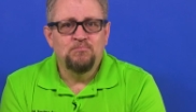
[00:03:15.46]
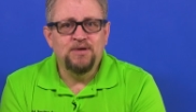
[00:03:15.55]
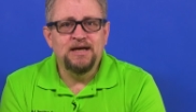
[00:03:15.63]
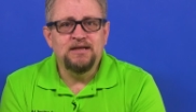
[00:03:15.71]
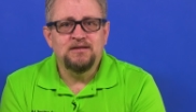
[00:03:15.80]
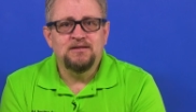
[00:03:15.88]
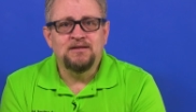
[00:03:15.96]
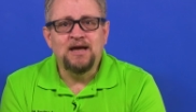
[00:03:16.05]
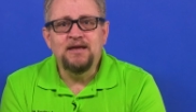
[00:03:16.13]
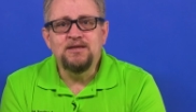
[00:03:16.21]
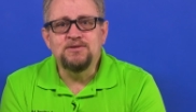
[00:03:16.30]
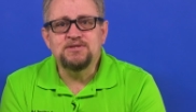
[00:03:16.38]
But
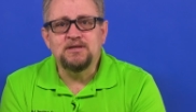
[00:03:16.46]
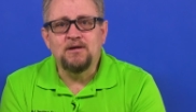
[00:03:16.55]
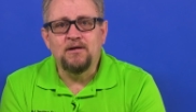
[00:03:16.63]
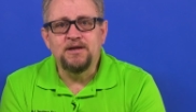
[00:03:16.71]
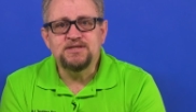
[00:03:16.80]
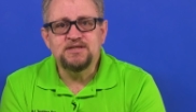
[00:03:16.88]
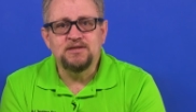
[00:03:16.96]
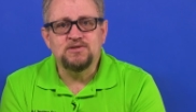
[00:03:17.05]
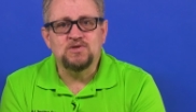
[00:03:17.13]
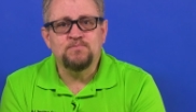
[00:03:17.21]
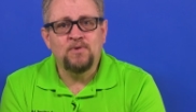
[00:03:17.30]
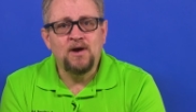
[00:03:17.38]
not using RH
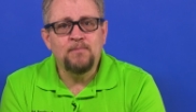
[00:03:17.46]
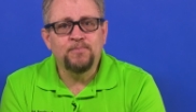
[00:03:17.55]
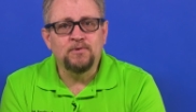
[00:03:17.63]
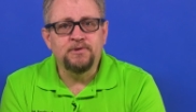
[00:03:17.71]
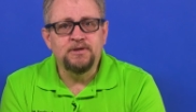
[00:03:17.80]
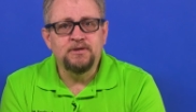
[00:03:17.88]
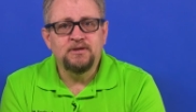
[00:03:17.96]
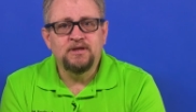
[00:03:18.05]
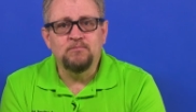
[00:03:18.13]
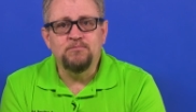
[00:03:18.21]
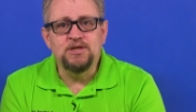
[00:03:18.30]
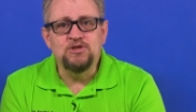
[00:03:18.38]
sensors properly
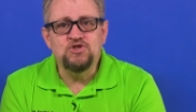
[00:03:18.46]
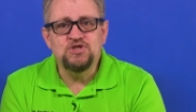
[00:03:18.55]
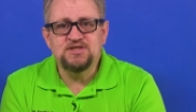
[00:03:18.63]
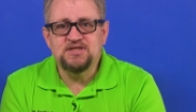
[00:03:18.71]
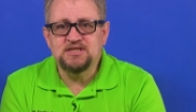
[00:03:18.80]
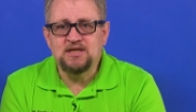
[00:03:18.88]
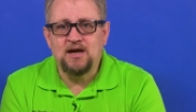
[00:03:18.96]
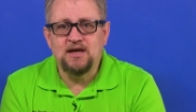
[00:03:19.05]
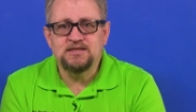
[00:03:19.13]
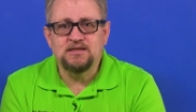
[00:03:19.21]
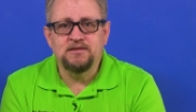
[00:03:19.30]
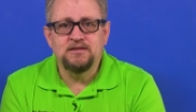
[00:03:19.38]
can be just as
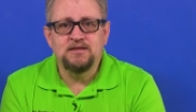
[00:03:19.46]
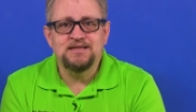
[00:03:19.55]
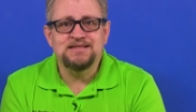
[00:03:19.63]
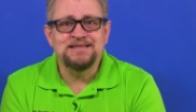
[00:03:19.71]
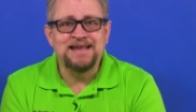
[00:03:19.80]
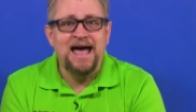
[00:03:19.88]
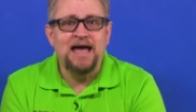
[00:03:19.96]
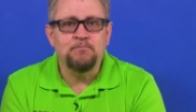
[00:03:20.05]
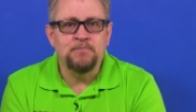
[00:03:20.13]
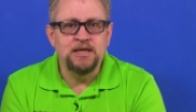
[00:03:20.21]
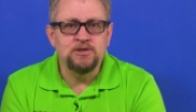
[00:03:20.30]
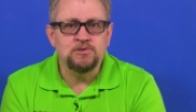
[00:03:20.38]
costly as not
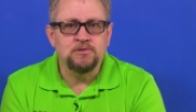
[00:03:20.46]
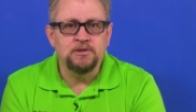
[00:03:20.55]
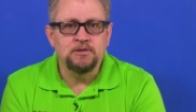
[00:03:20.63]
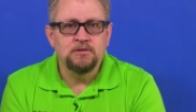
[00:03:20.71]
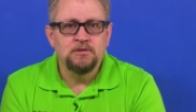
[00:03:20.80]
measuring.